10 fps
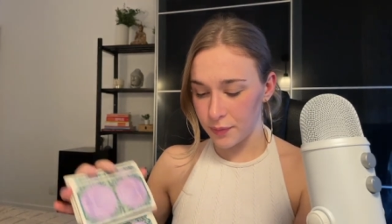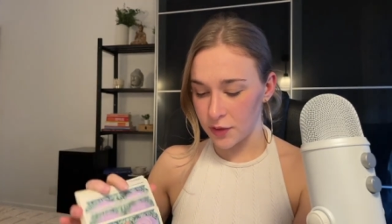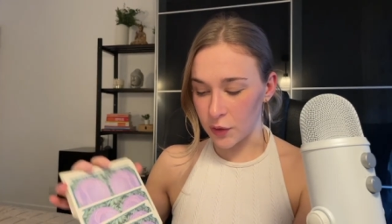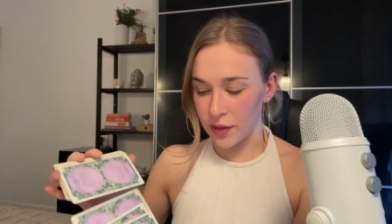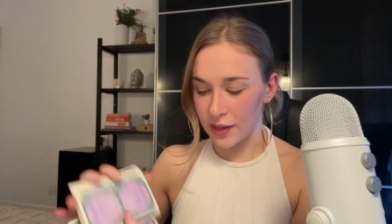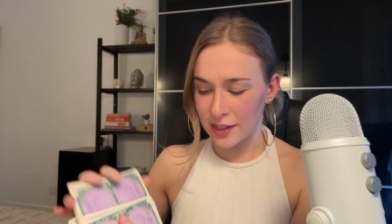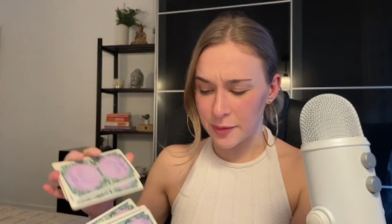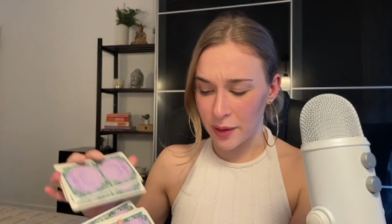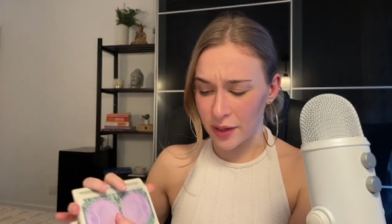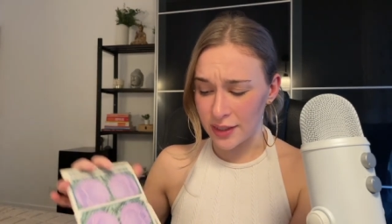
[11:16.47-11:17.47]
So I think it's
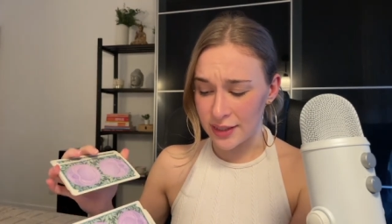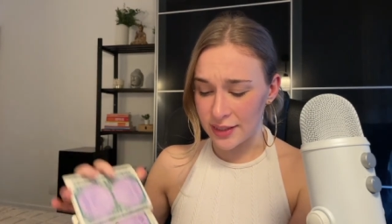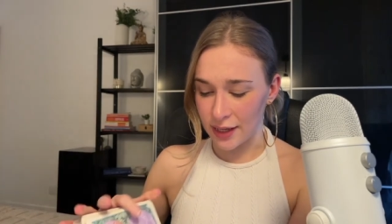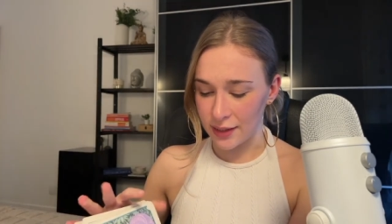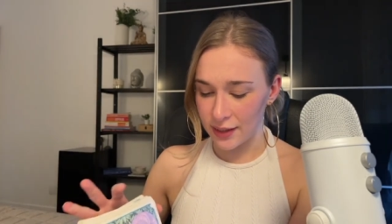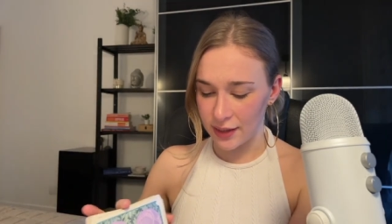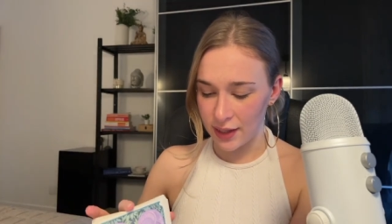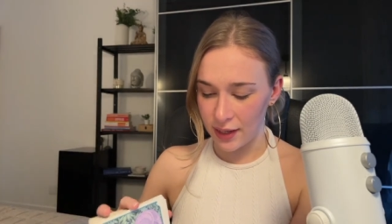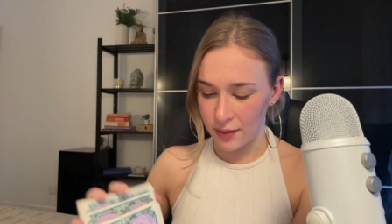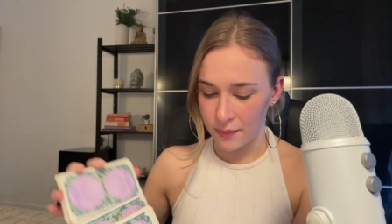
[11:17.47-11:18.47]
about understanding
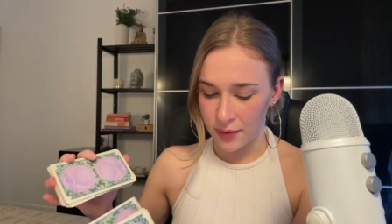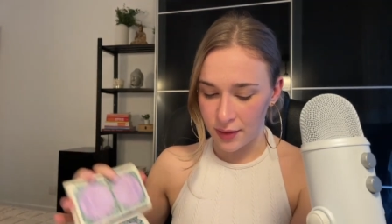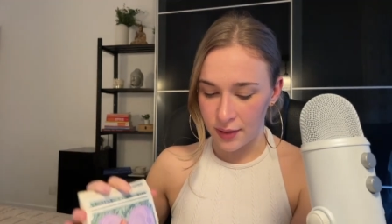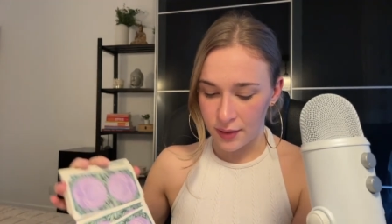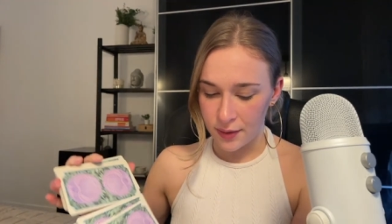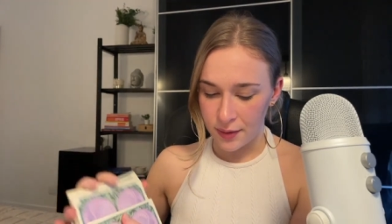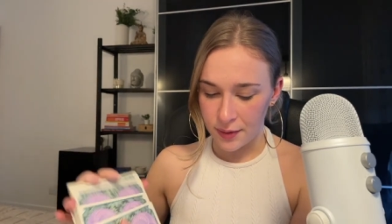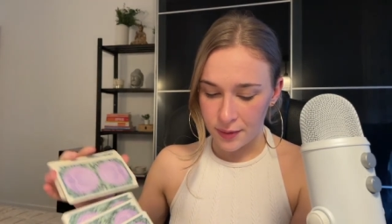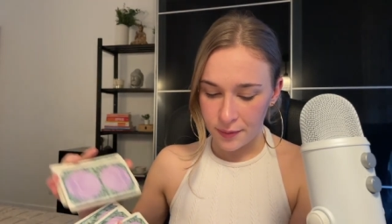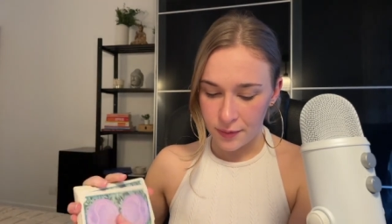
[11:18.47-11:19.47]
that.
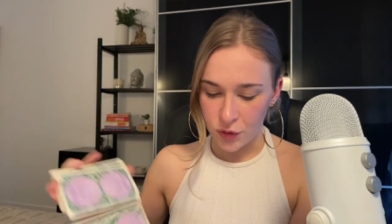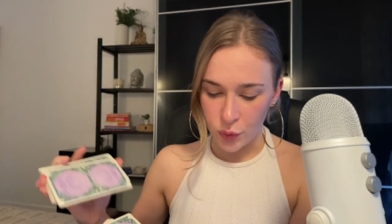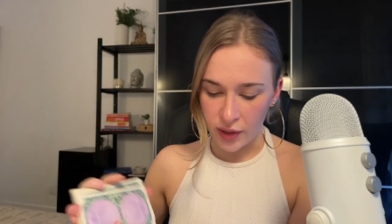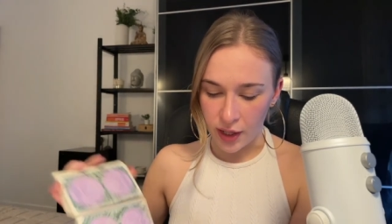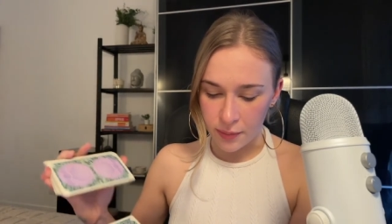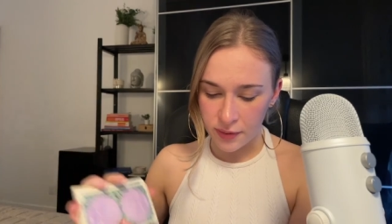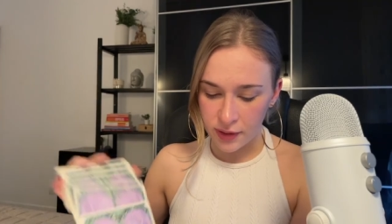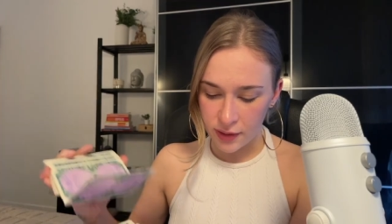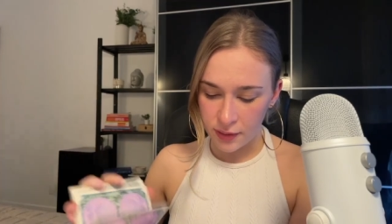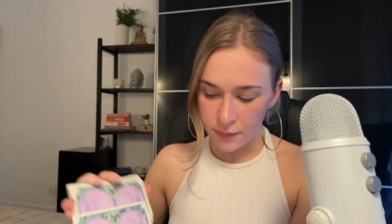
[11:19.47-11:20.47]
Two of Cups here.